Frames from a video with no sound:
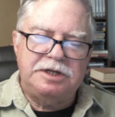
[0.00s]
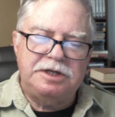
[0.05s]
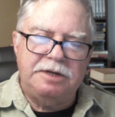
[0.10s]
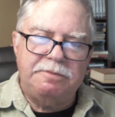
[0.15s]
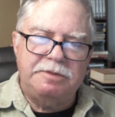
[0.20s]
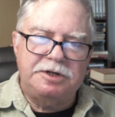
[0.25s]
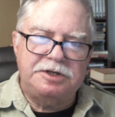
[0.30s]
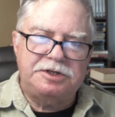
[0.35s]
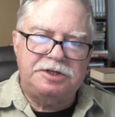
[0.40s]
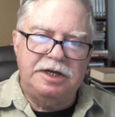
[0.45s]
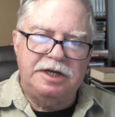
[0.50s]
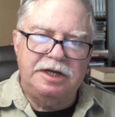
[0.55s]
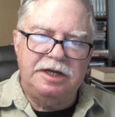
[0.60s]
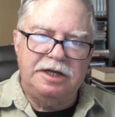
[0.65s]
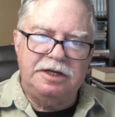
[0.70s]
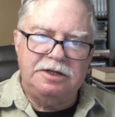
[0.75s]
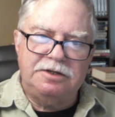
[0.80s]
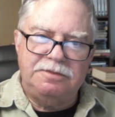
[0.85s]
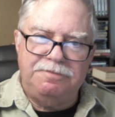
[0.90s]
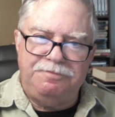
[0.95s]
I'm going to
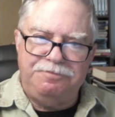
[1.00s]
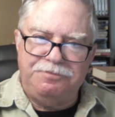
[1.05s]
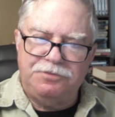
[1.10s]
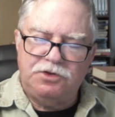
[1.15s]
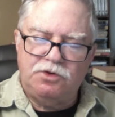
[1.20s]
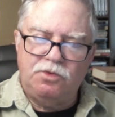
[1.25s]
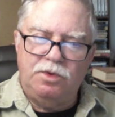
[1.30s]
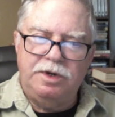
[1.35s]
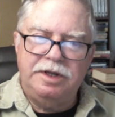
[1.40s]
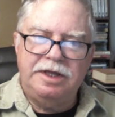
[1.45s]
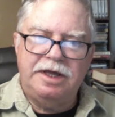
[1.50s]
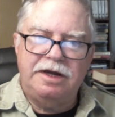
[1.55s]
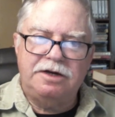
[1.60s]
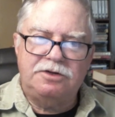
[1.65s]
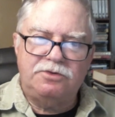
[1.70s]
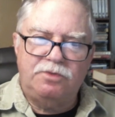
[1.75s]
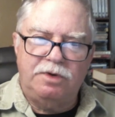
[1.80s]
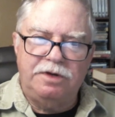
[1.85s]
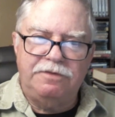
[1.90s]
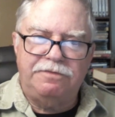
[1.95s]
say 20 out of
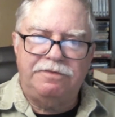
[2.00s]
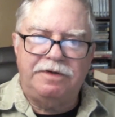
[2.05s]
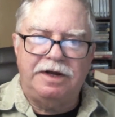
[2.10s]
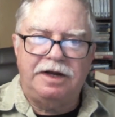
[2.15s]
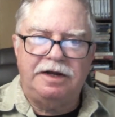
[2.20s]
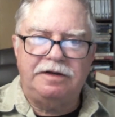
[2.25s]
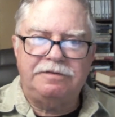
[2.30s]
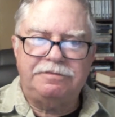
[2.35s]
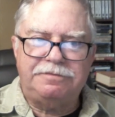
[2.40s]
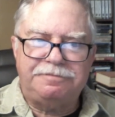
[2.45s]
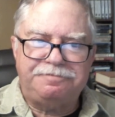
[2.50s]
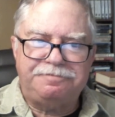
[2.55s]
25.